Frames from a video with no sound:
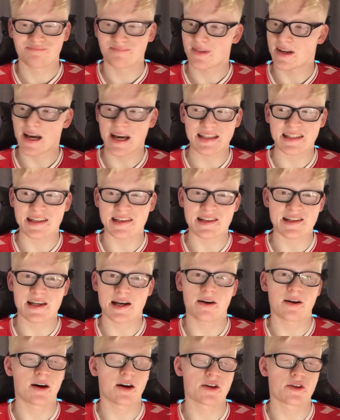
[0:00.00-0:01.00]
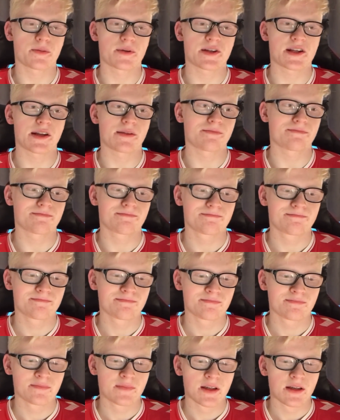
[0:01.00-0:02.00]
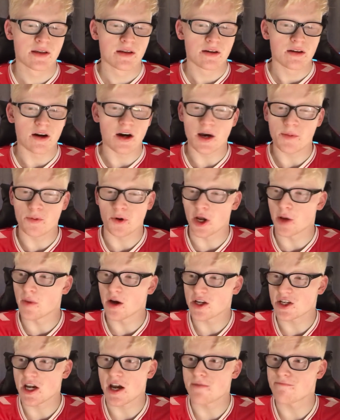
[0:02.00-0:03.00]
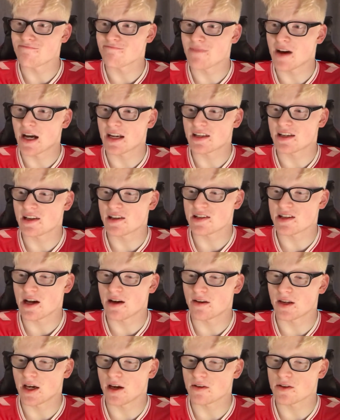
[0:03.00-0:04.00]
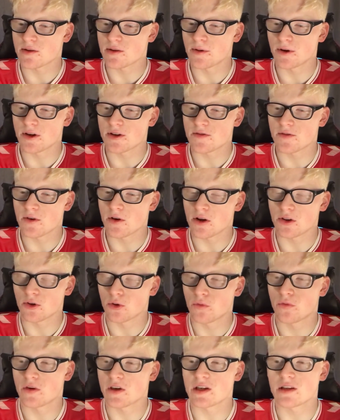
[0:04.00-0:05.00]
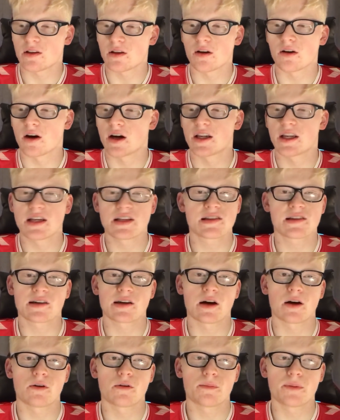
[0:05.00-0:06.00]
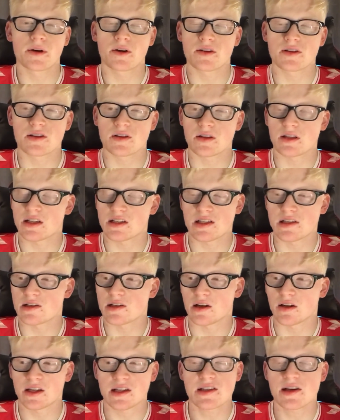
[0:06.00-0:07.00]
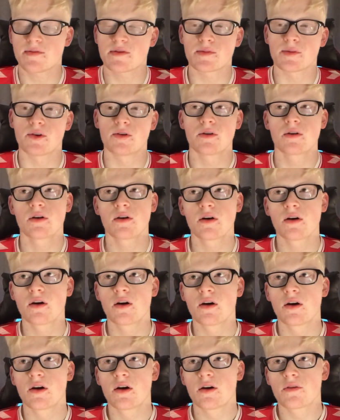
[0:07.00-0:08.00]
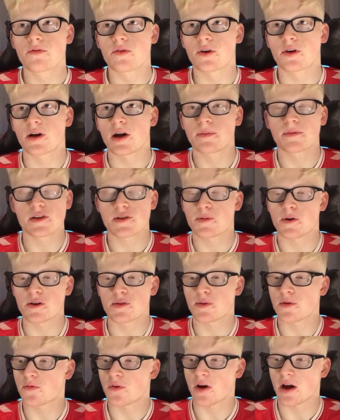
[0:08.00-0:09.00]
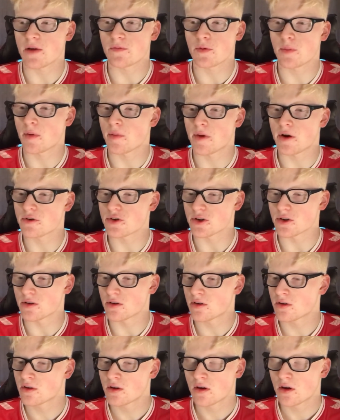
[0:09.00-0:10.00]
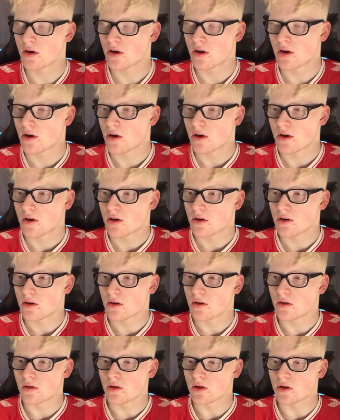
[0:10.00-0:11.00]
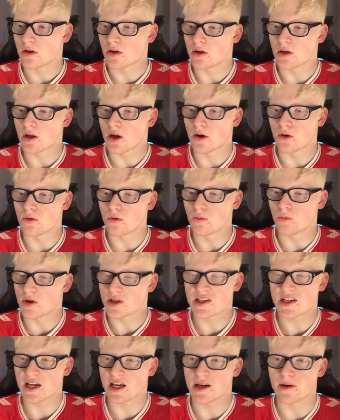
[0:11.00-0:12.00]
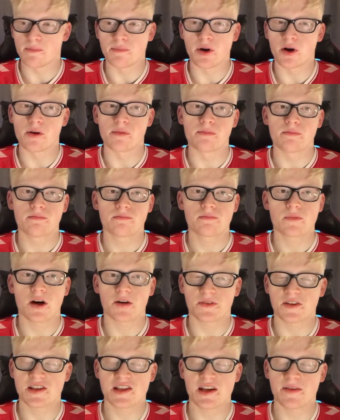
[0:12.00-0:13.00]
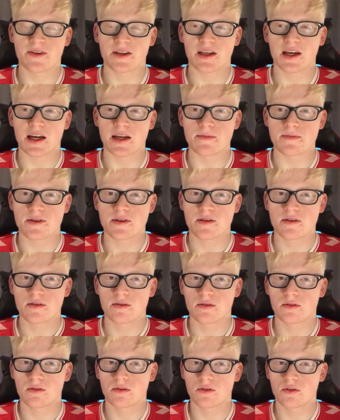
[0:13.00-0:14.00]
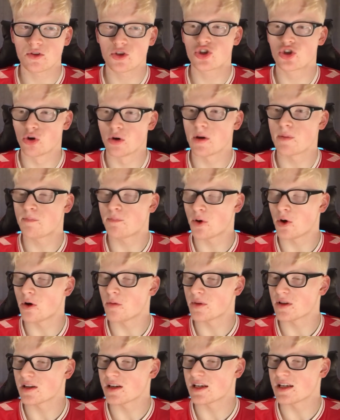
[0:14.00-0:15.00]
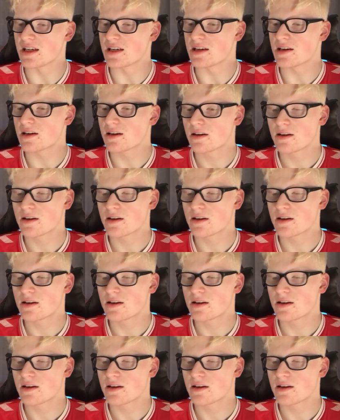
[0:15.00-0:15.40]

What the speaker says: Adkins out 100%. I pretty much am Adkins out now, to be honest with you. I do think the guy needs to go because this is unacceptable. For a club that's supposed to be fighting for promotion, you know, we're second bottom after 7 games. Joint bottom of the league.